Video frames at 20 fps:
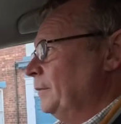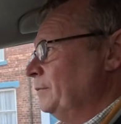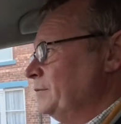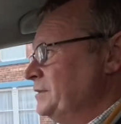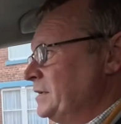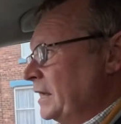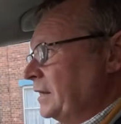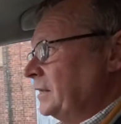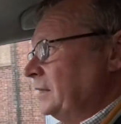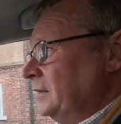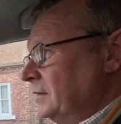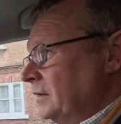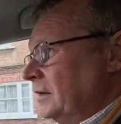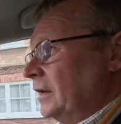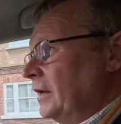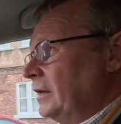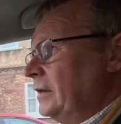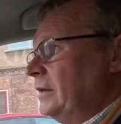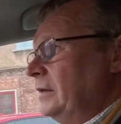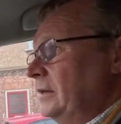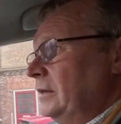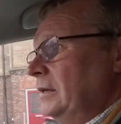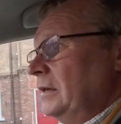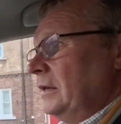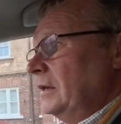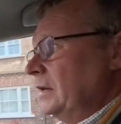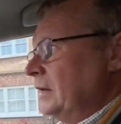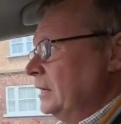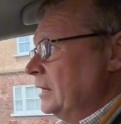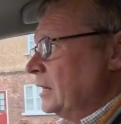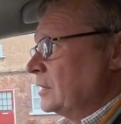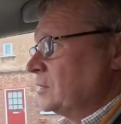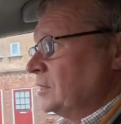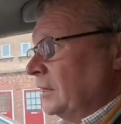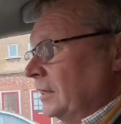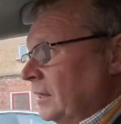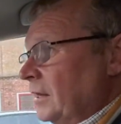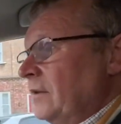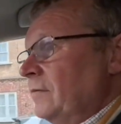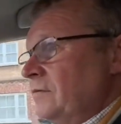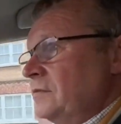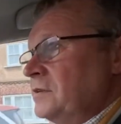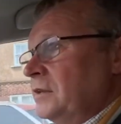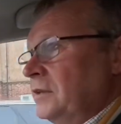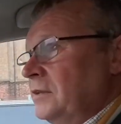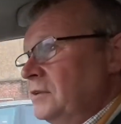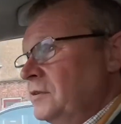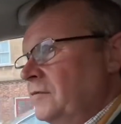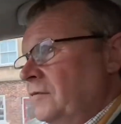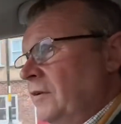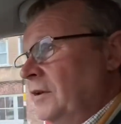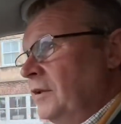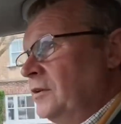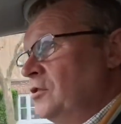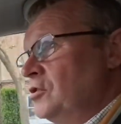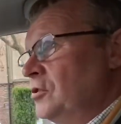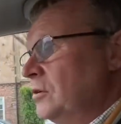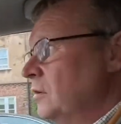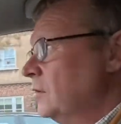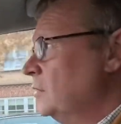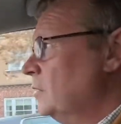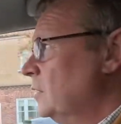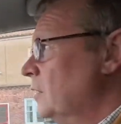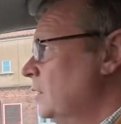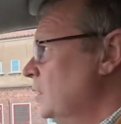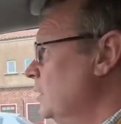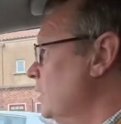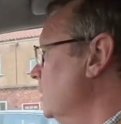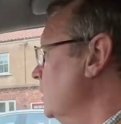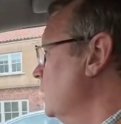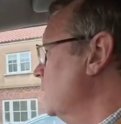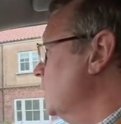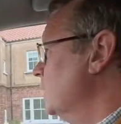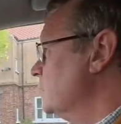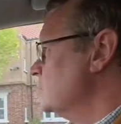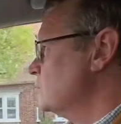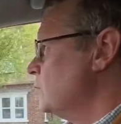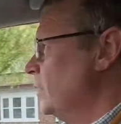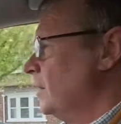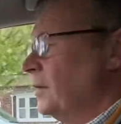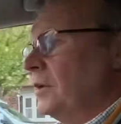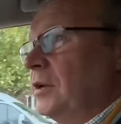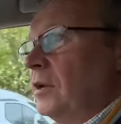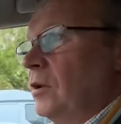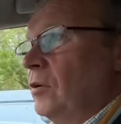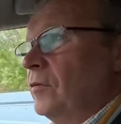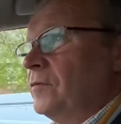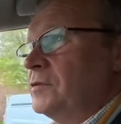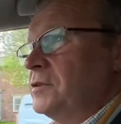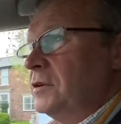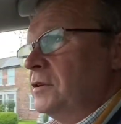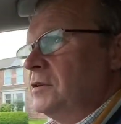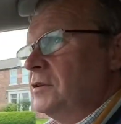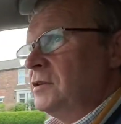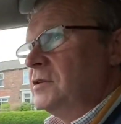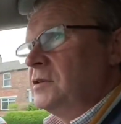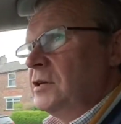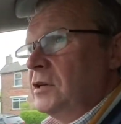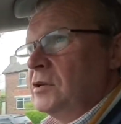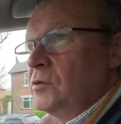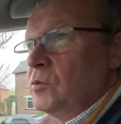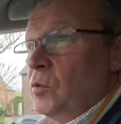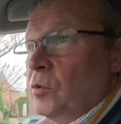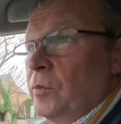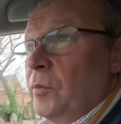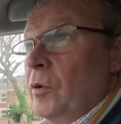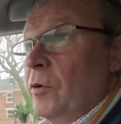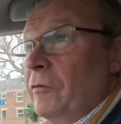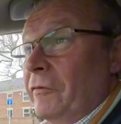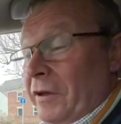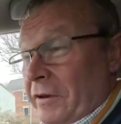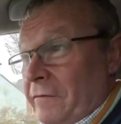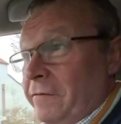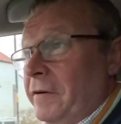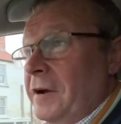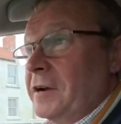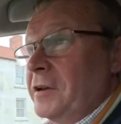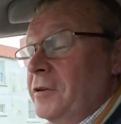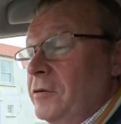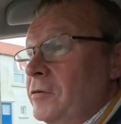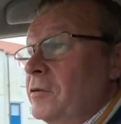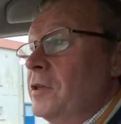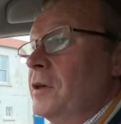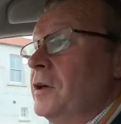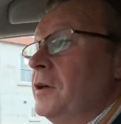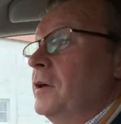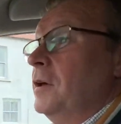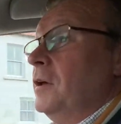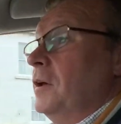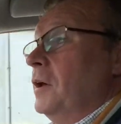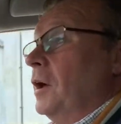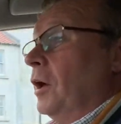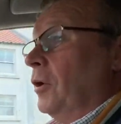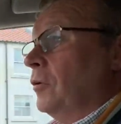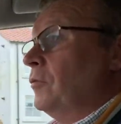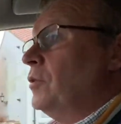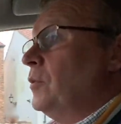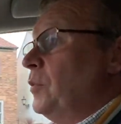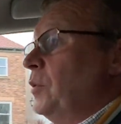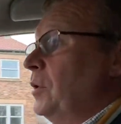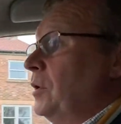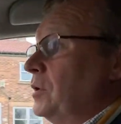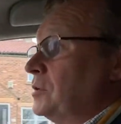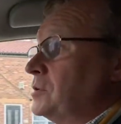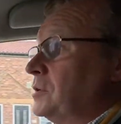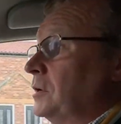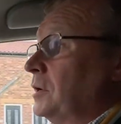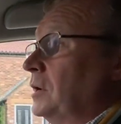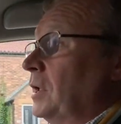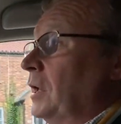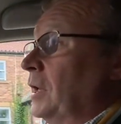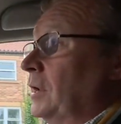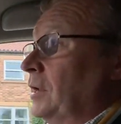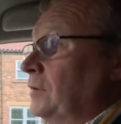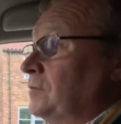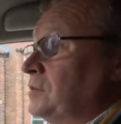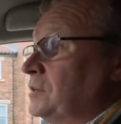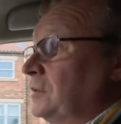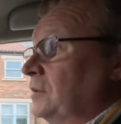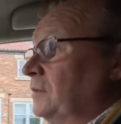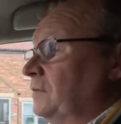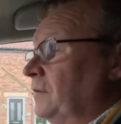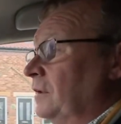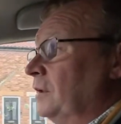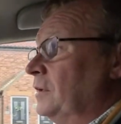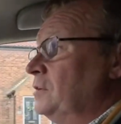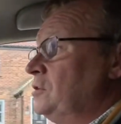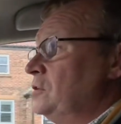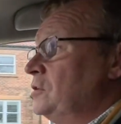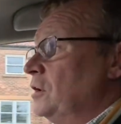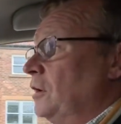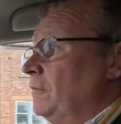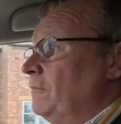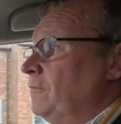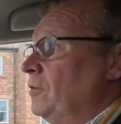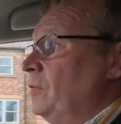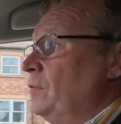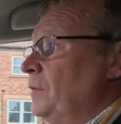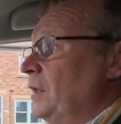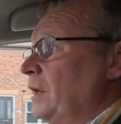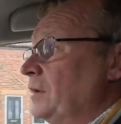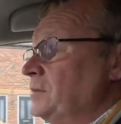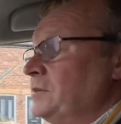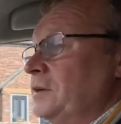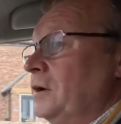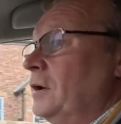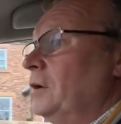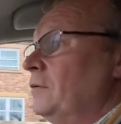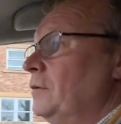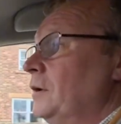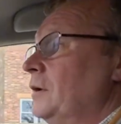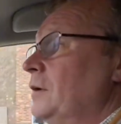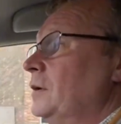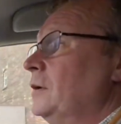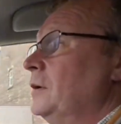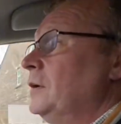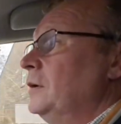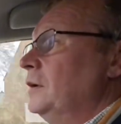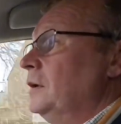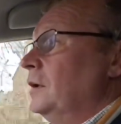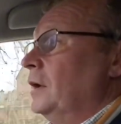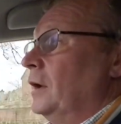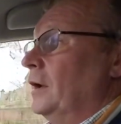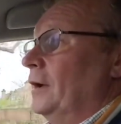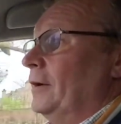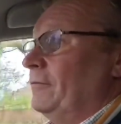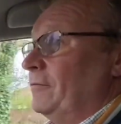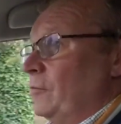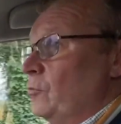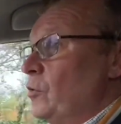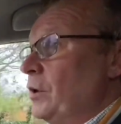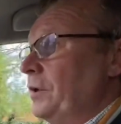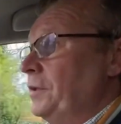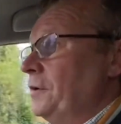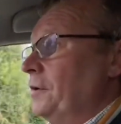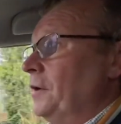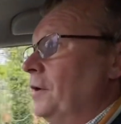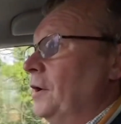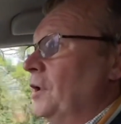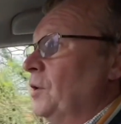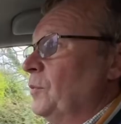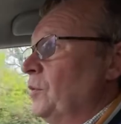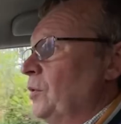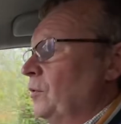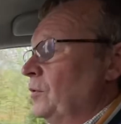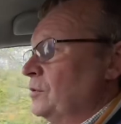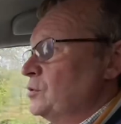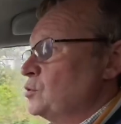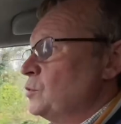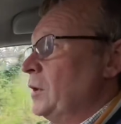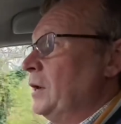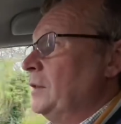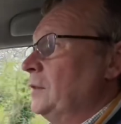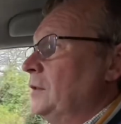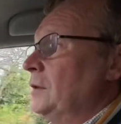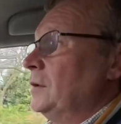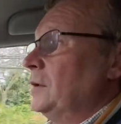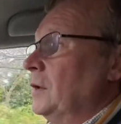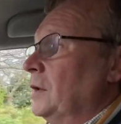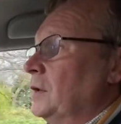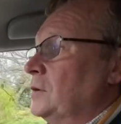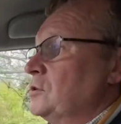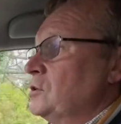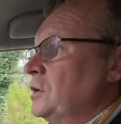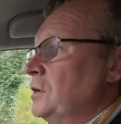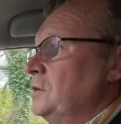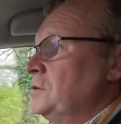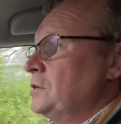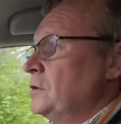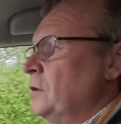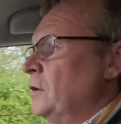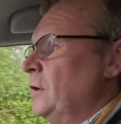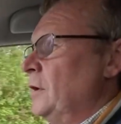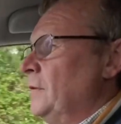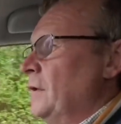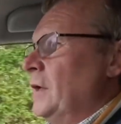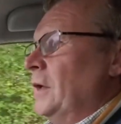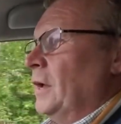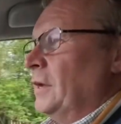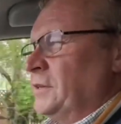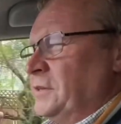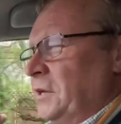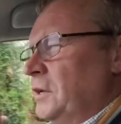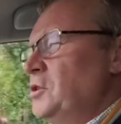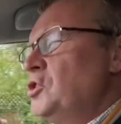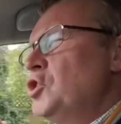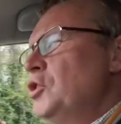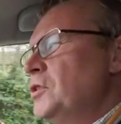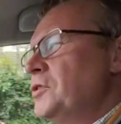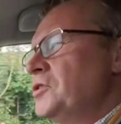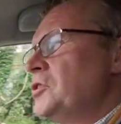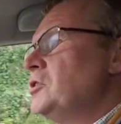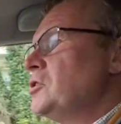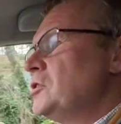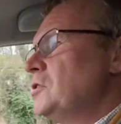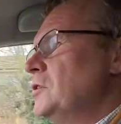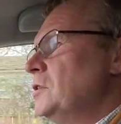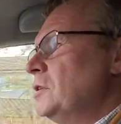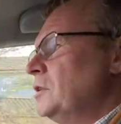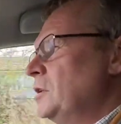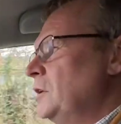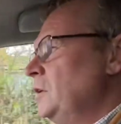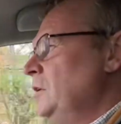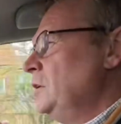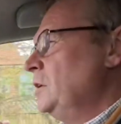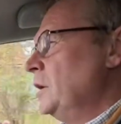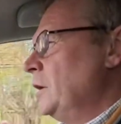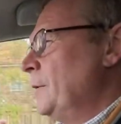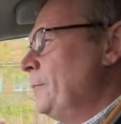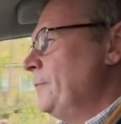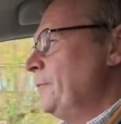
Danny, he actually lives in this village as well, and he loves it. He says won't move. In fact, another person lives in the village from that, Tara, from Radio Hartlepool as well, and she's a teaching assistant at the